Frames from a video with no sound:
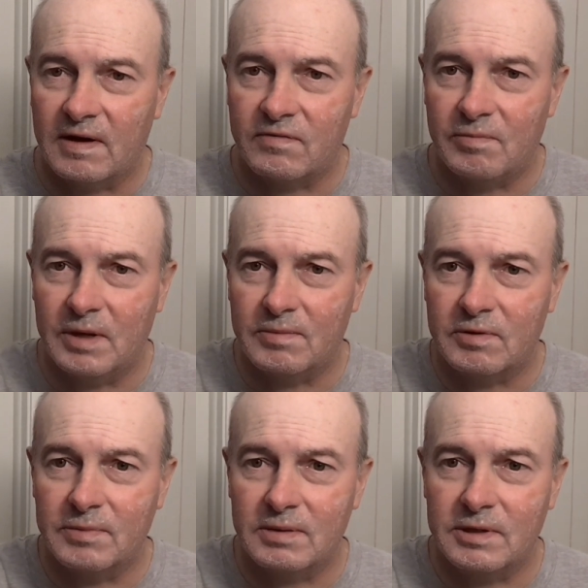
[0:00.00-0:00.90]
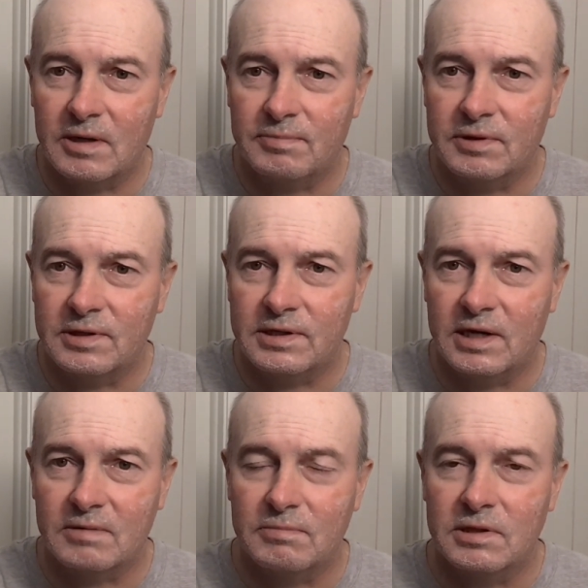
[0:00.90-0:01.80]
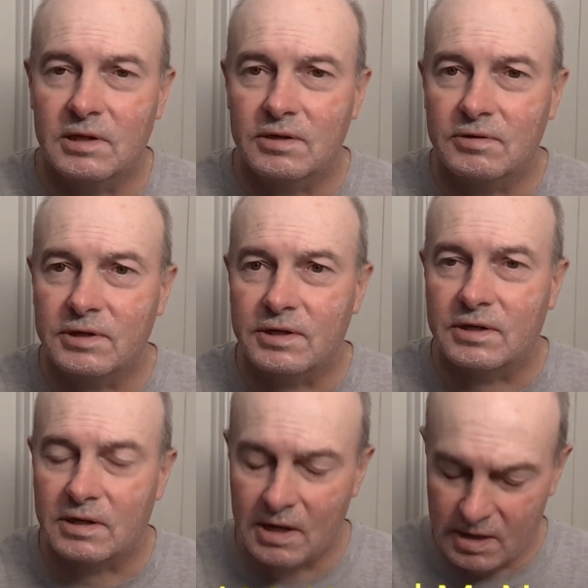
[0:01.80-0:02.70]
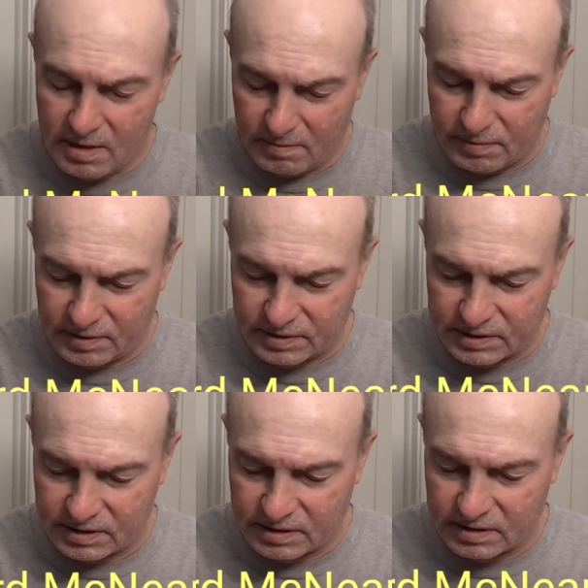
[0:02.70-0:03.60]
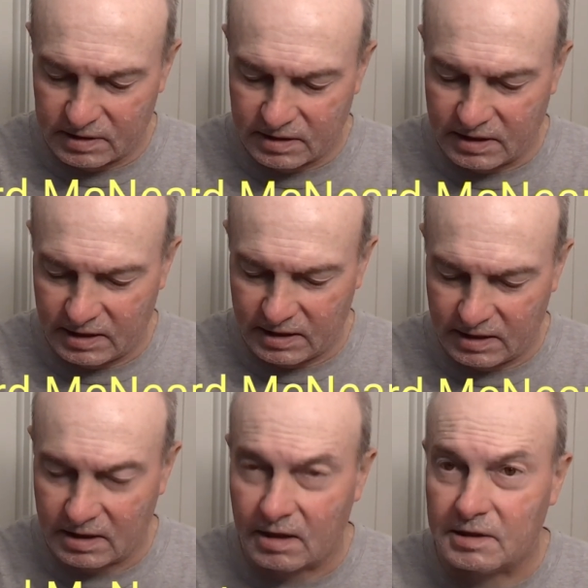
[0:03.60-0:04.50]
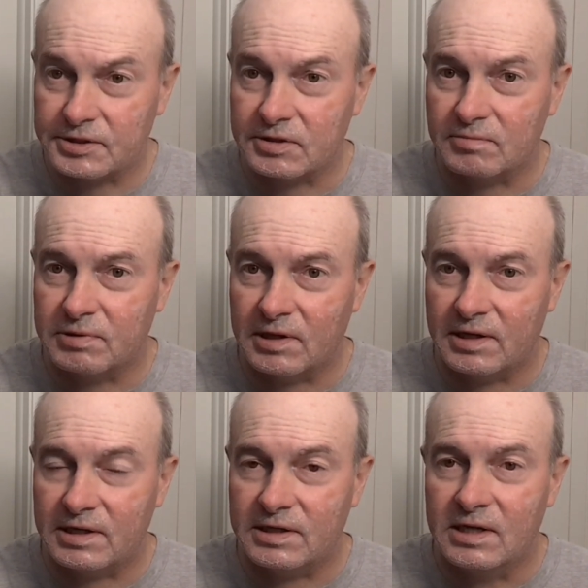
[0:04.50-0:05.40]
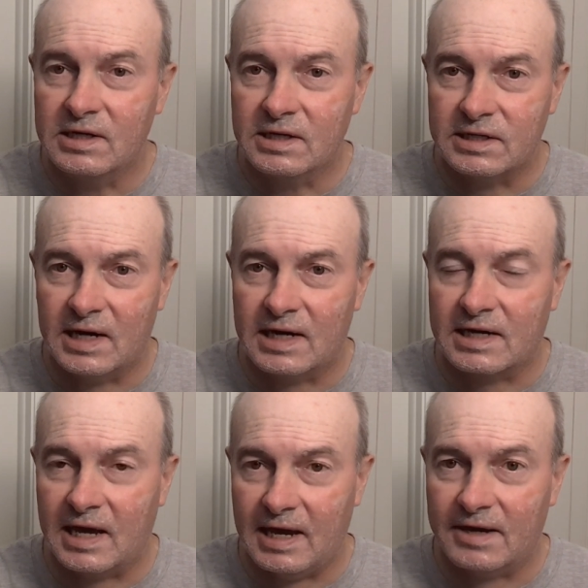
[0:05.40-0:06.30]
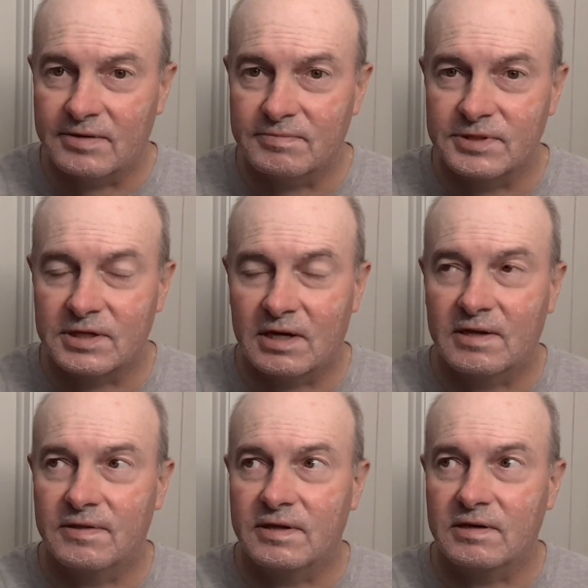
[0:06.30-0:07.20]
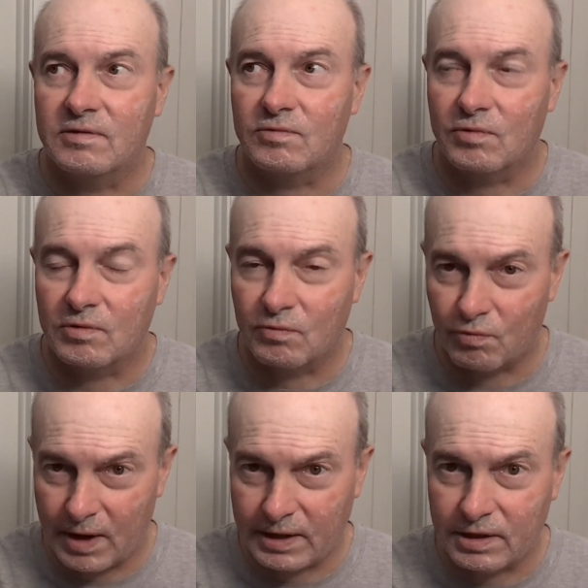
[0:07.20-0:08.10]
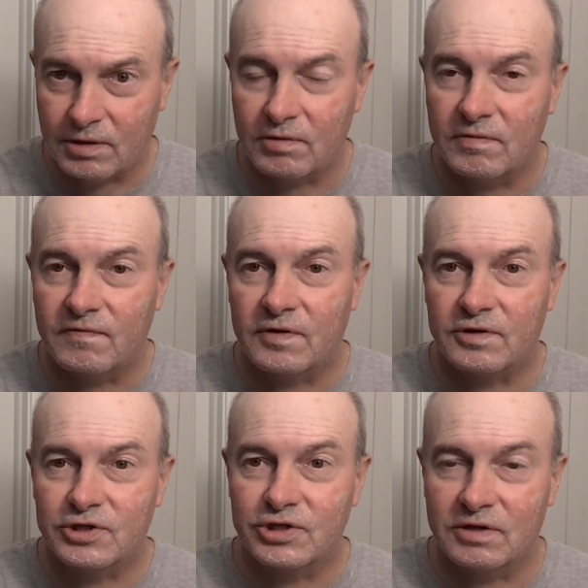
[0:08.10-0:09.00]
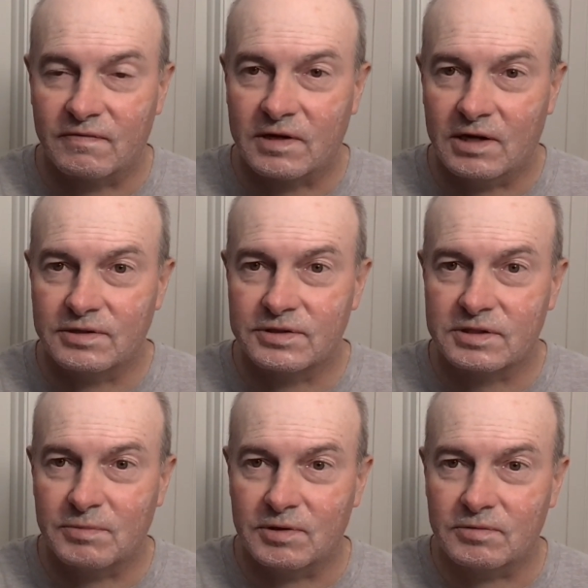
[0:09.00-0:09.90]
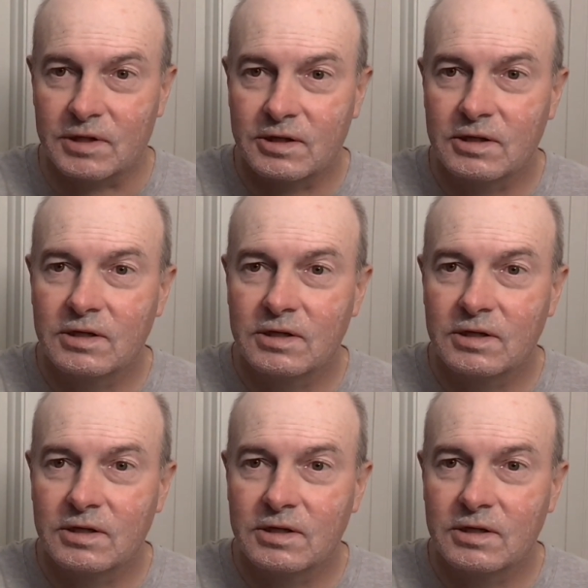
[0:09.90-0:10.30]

I remember, maybe I'll put it down below here. But he also played Doc Adams on the radio version of Gunsmoke.